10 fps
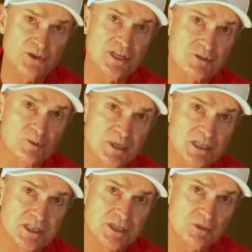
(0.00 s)
this would be
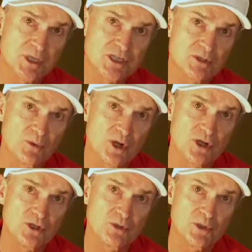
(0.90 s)
a situation
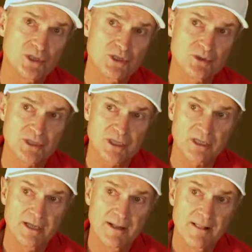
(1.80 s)
where you would use it
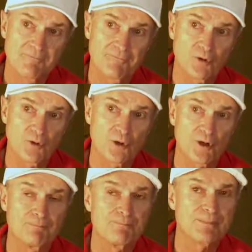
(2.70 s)

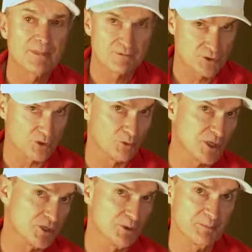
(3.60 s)
for sort of
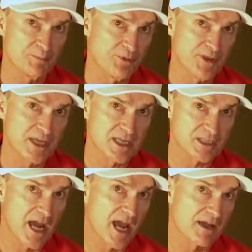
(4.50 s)
what you would think is
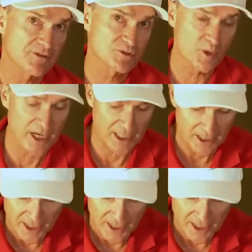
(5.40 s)
a half swing,